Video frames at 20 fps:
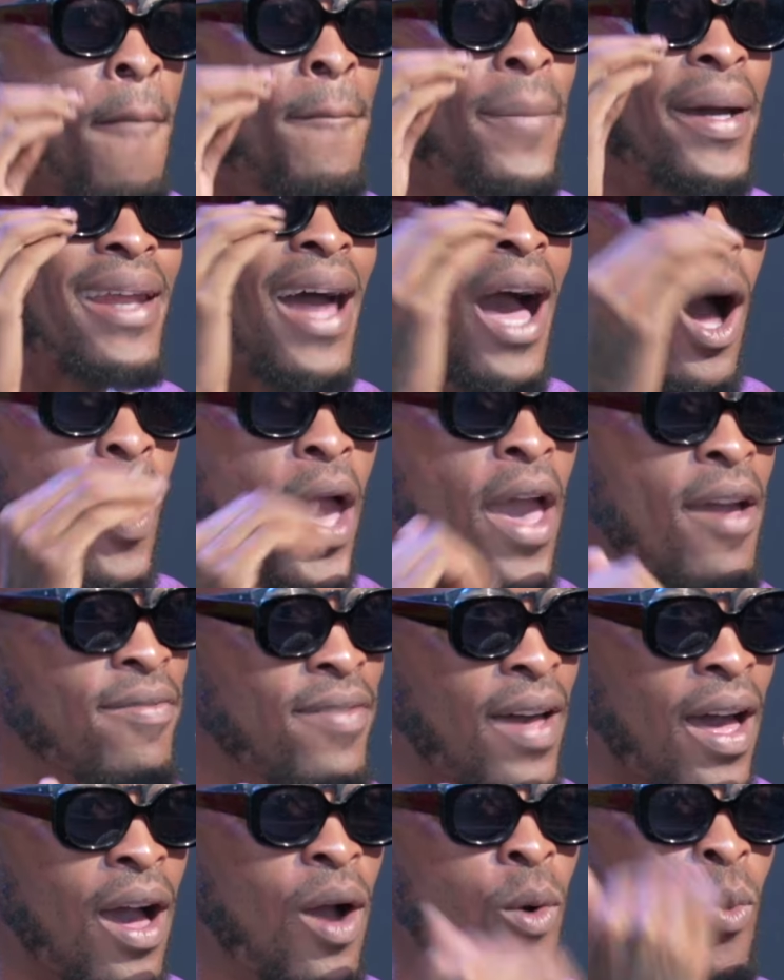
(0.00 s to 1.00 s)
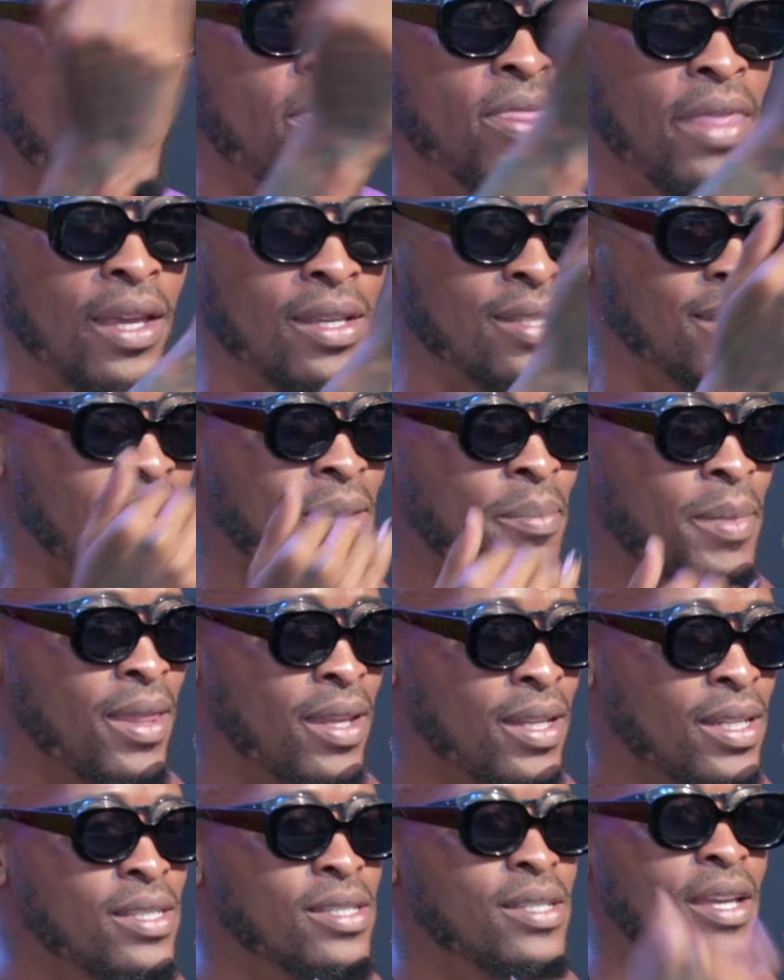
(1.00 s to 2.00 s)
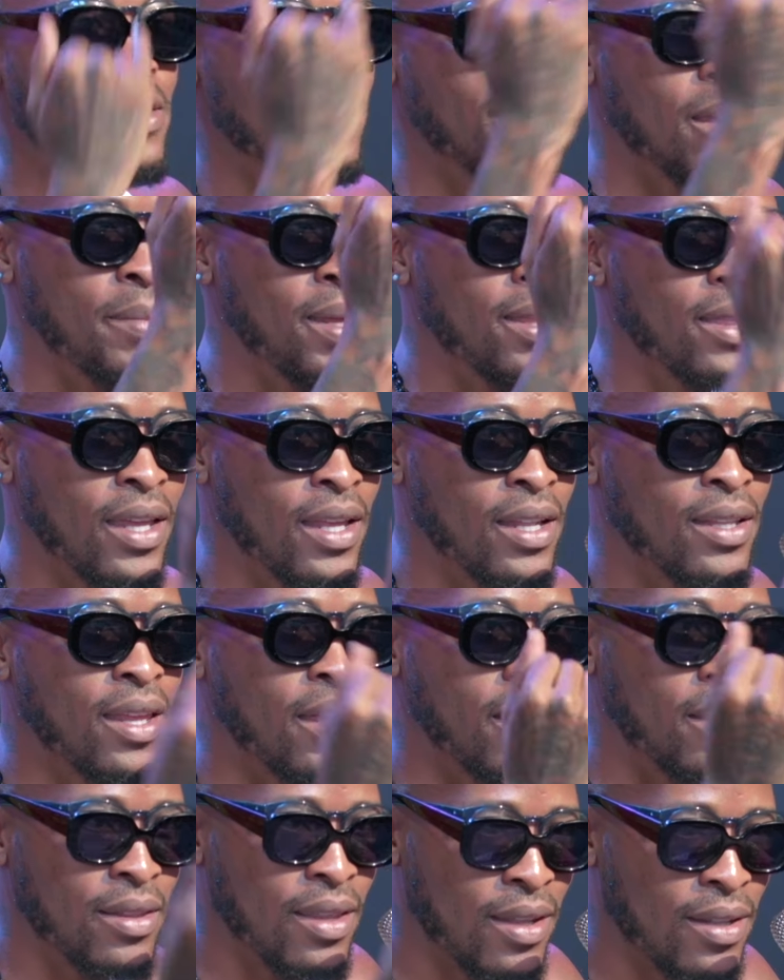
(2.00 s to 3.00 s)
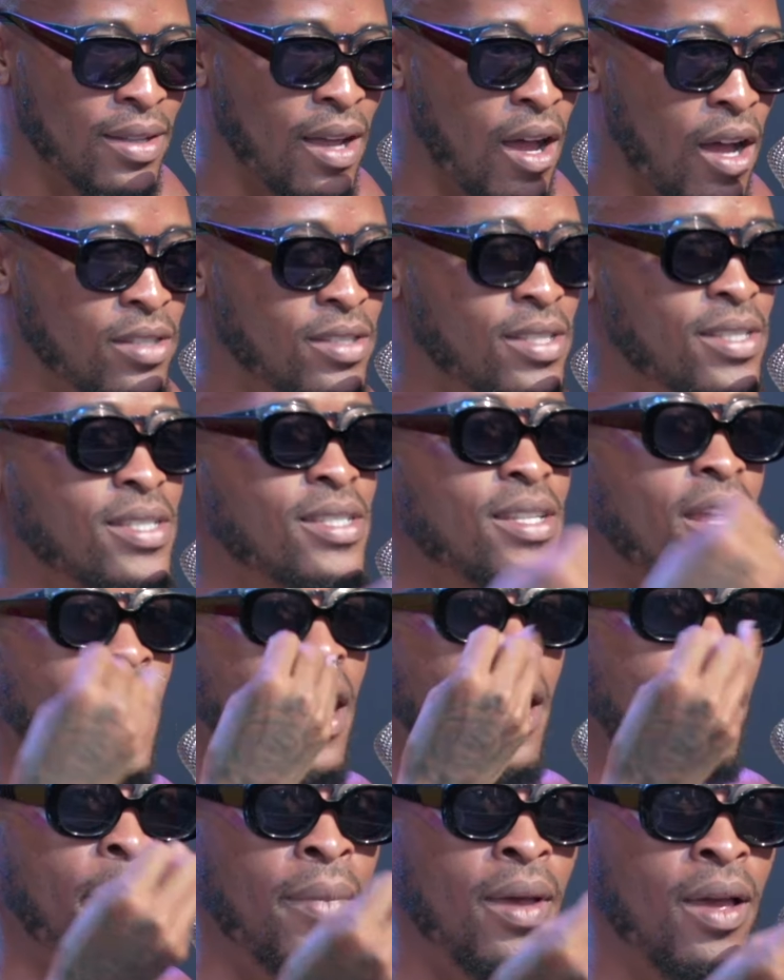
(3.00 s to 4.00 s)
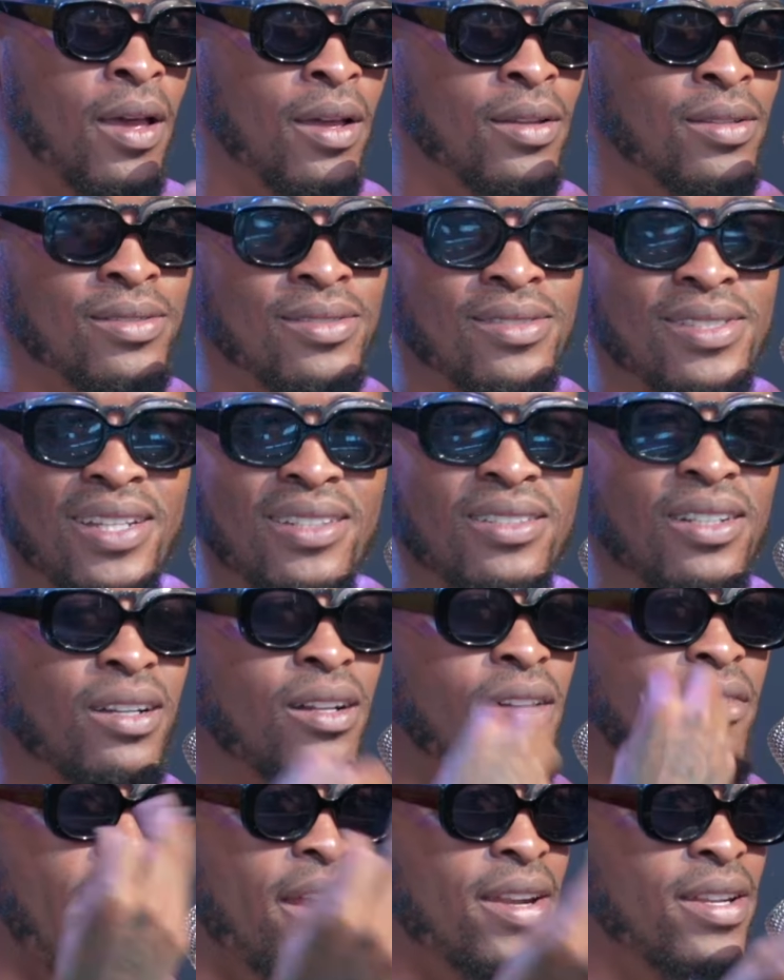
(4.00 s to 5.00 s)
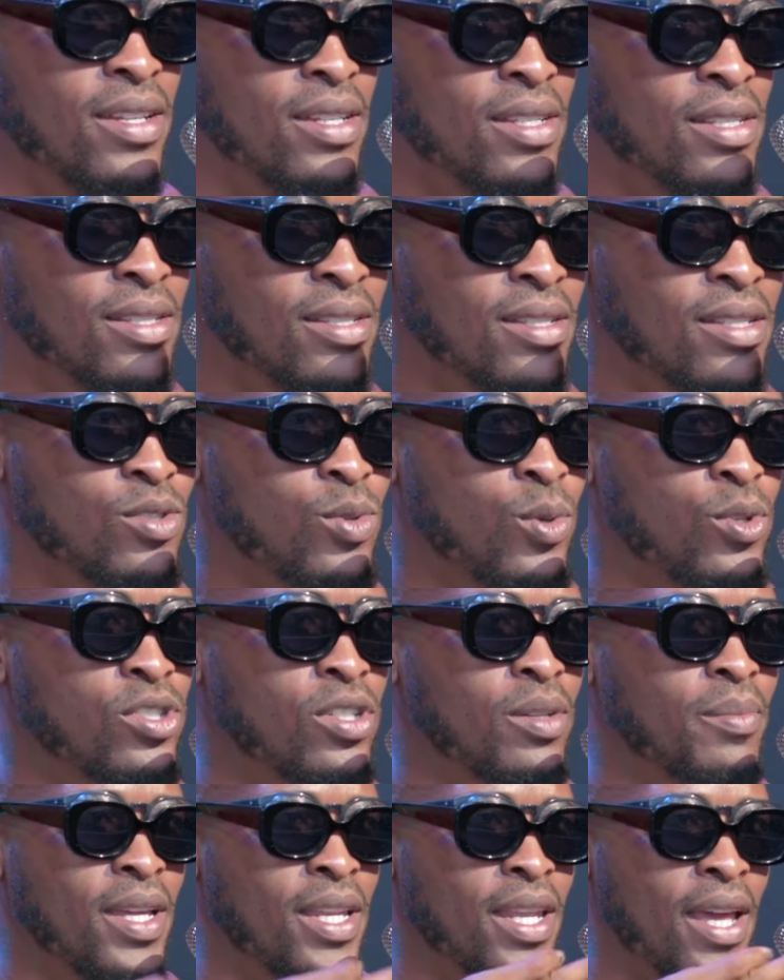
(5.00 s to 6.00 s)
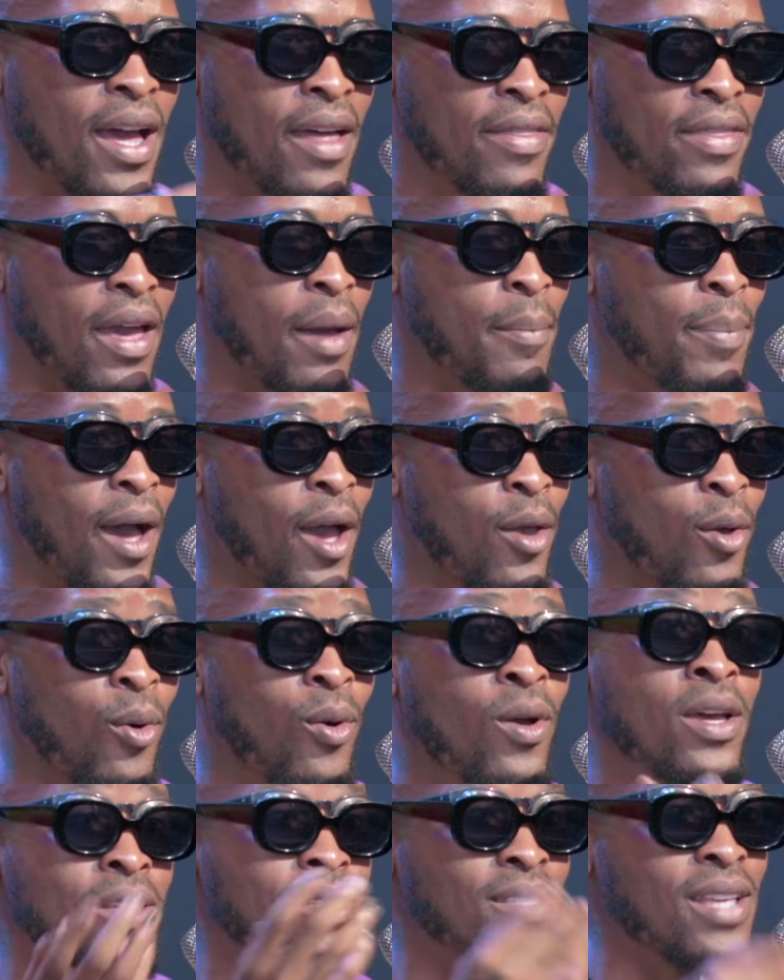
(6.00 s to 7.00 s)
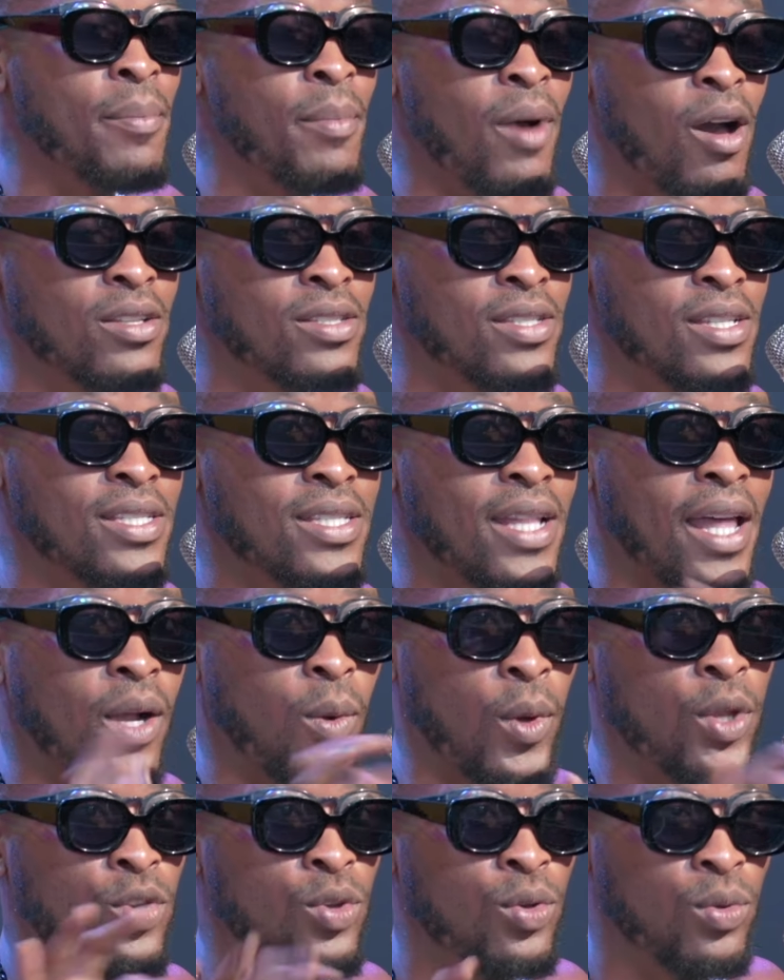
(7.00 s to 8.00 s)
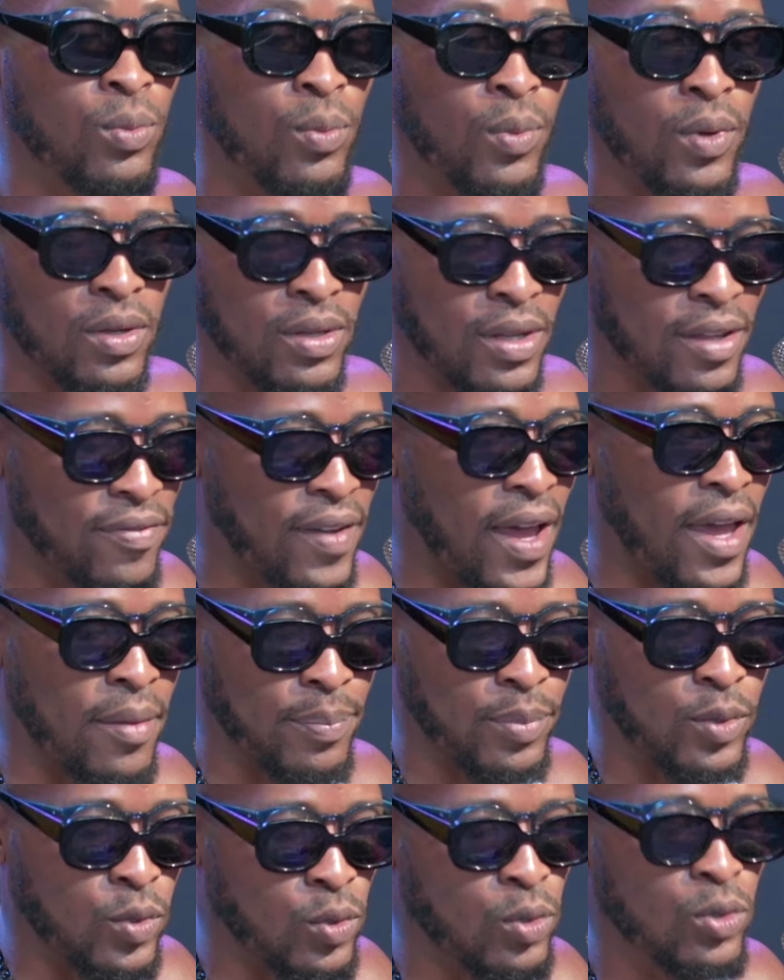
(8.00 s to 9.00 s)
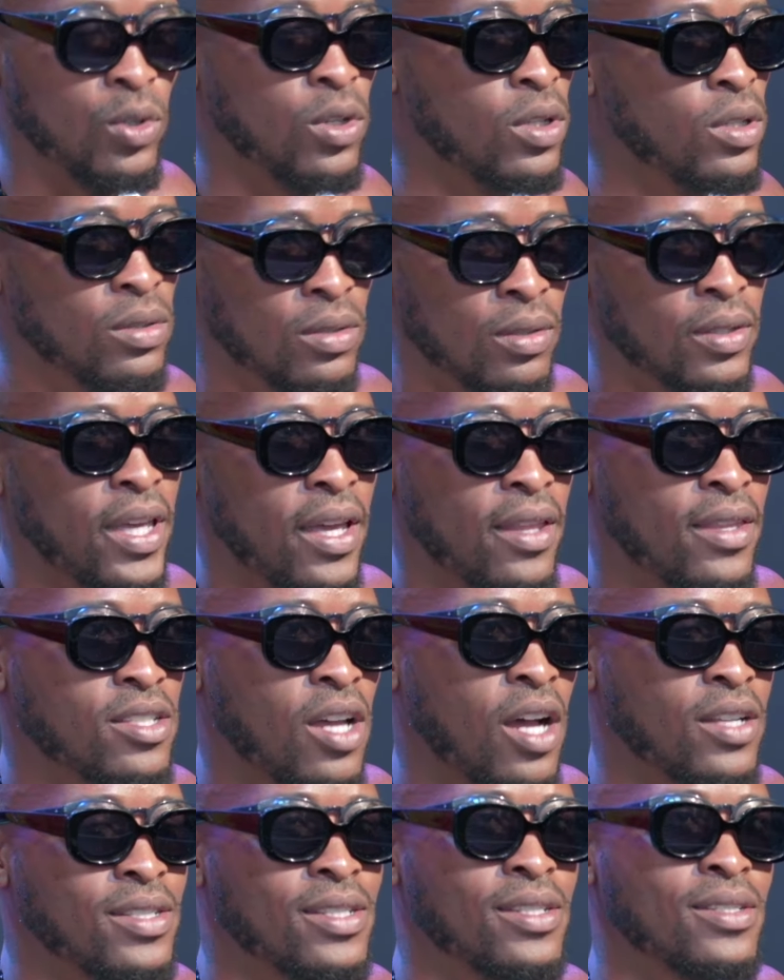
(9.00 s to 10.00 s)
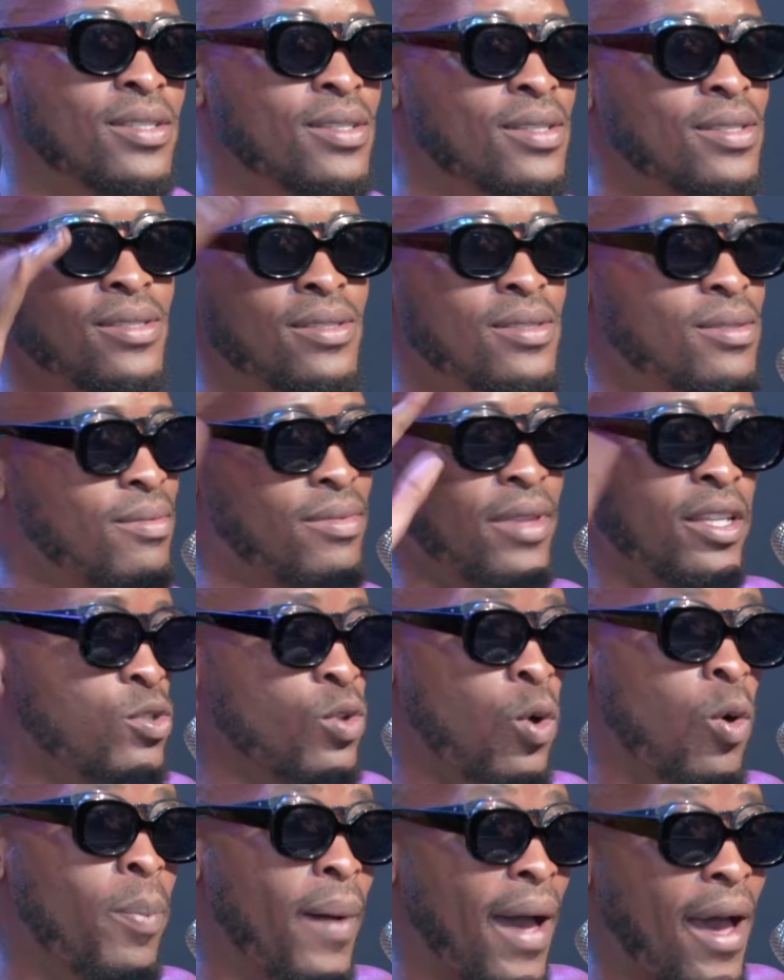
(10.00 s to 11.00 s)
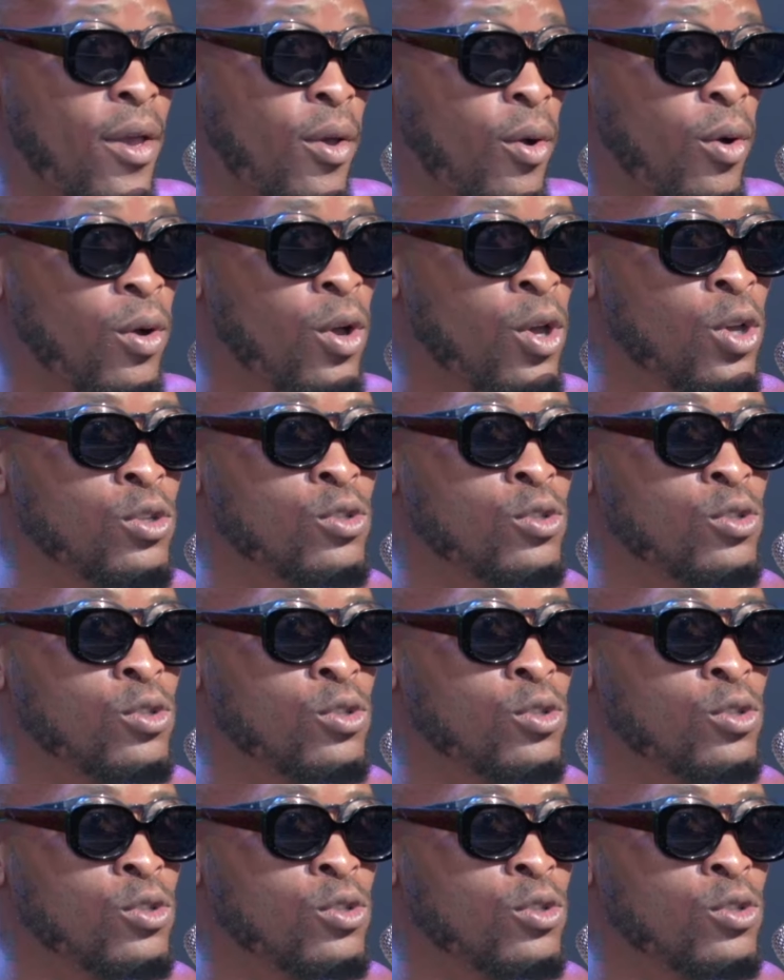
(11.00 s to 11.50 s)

But however, when they send me the list, they send me the artist name, technical writers, social media, their bio. Some artists, like if I Google, okay, this artist, there's no bio.